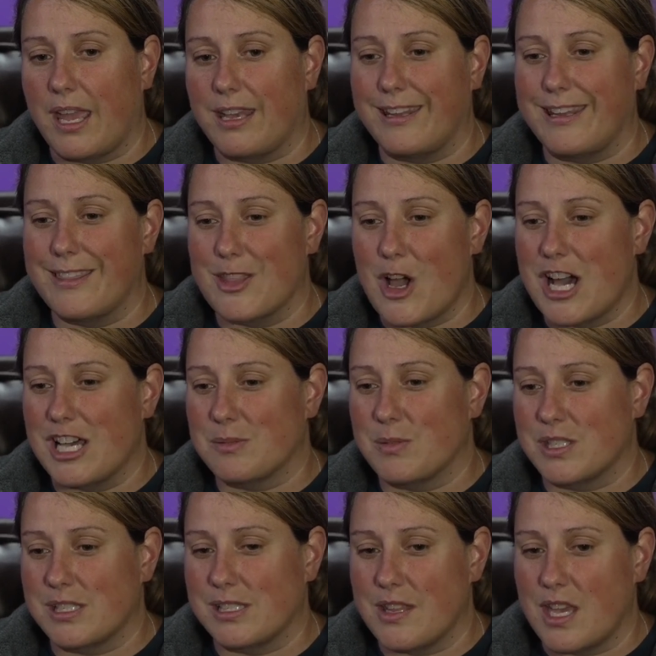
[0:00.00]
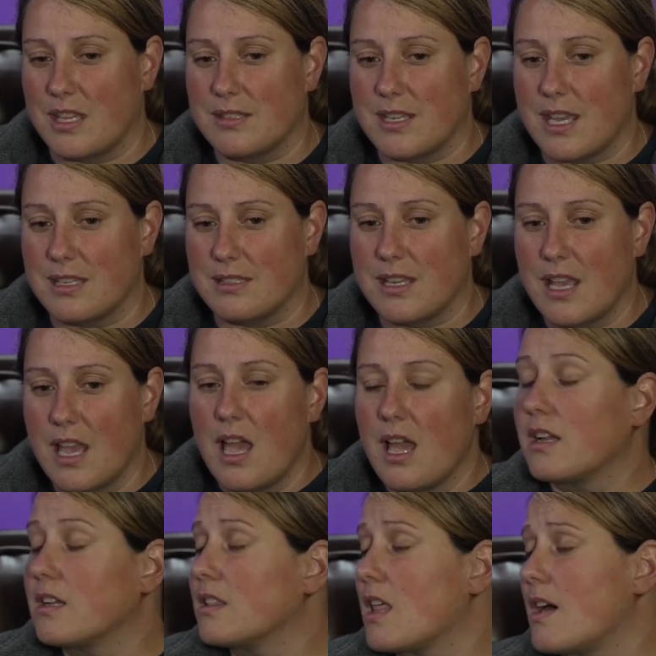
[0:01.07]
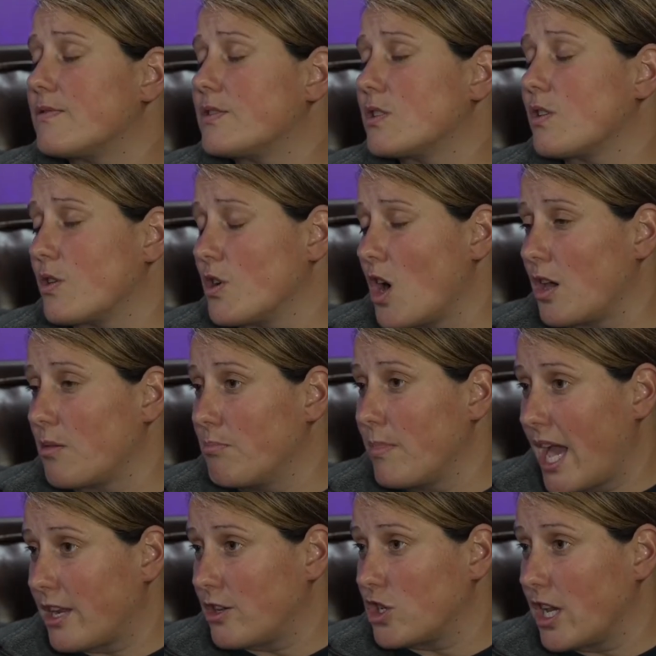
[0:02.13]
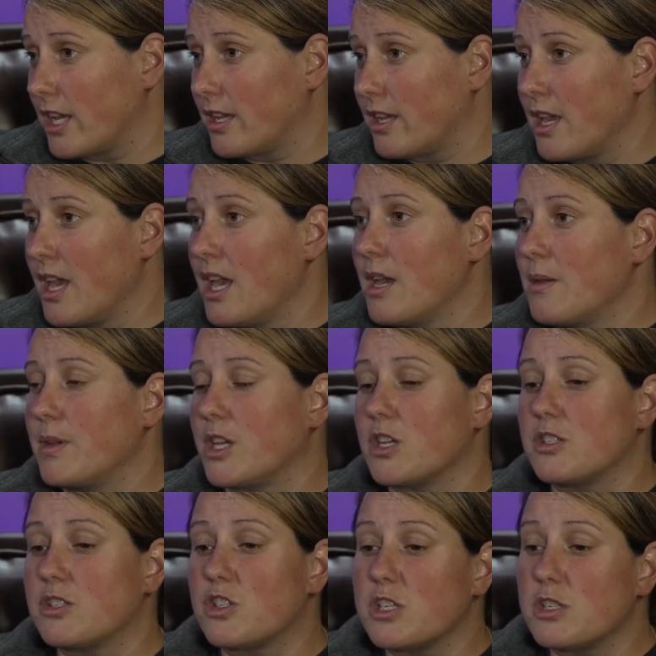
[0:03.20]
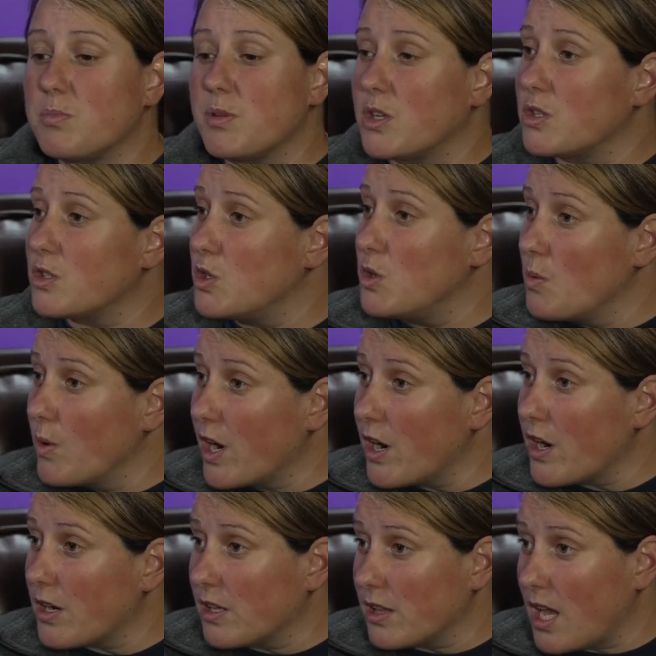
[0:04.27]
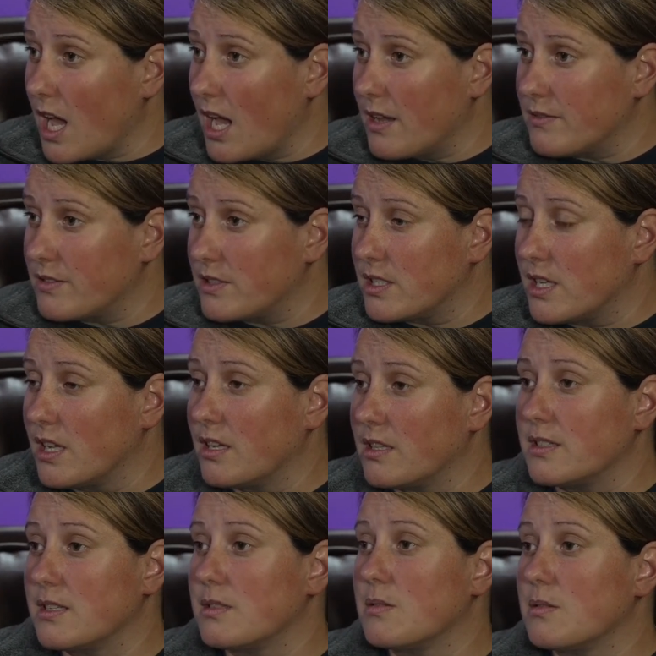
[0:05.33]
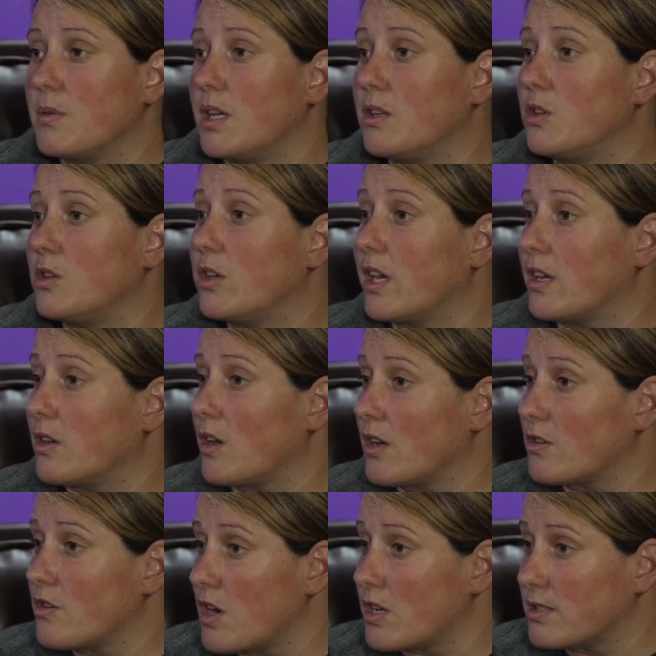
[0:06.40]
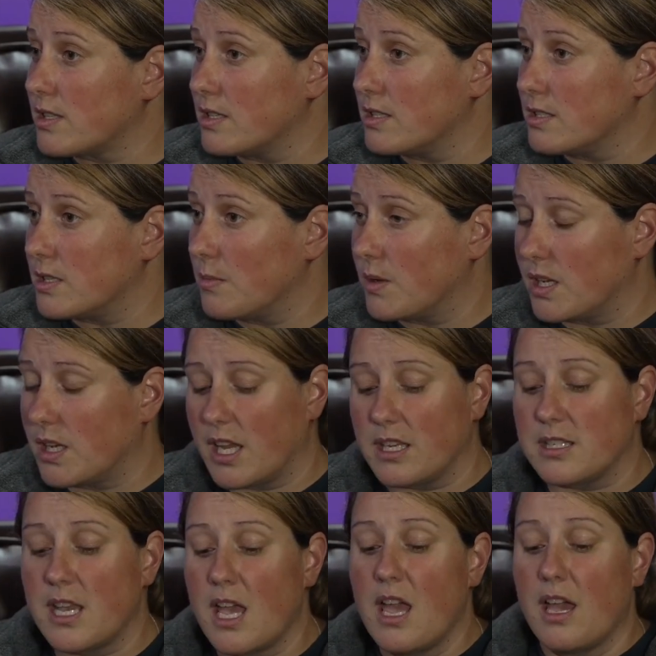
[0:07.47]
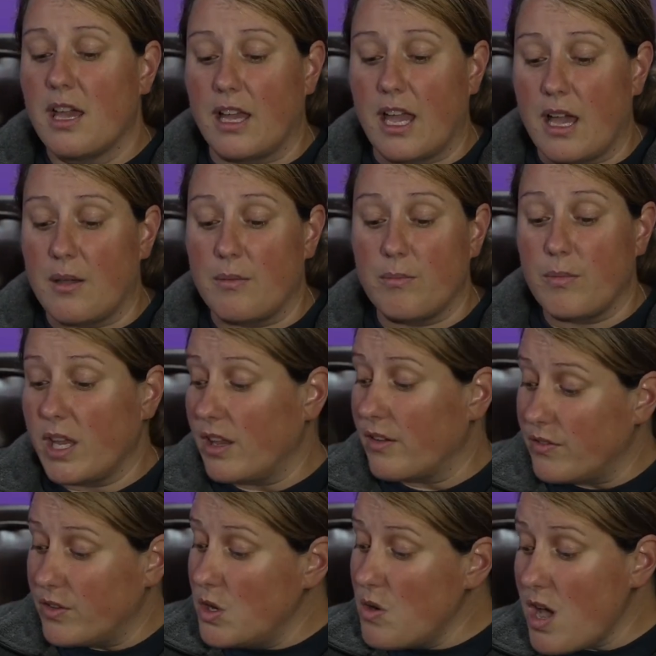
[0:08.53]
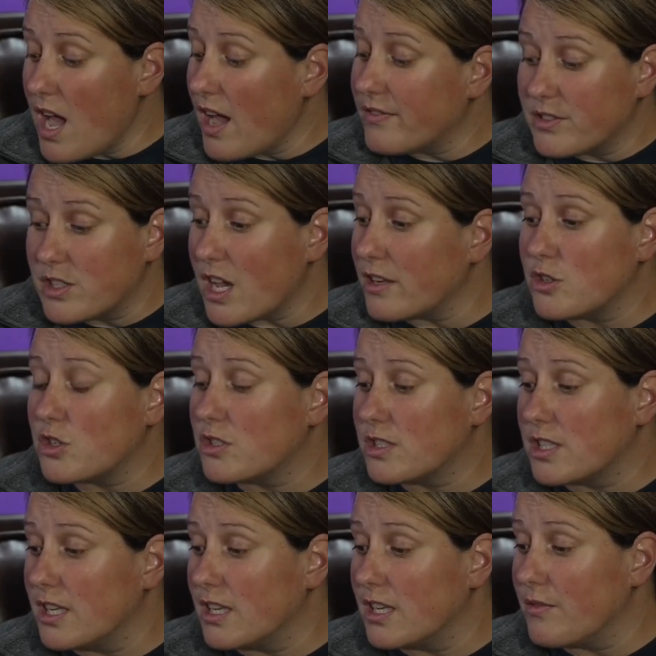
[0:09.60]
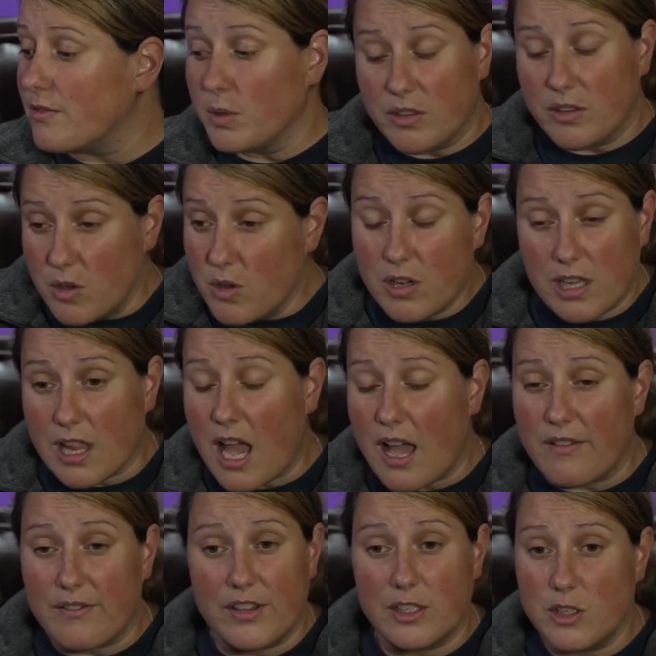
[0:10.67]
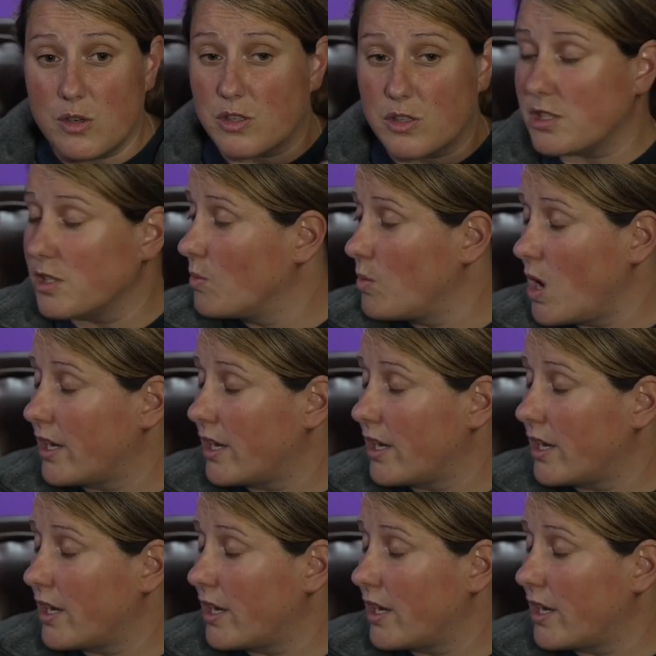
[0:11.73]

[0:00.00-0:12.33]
in the hospital that says, gloves are not magic. Because just because you wear gloves doesn't mean you cannot cross-contaminate. If you have touched C-dif with your glove and you're still walking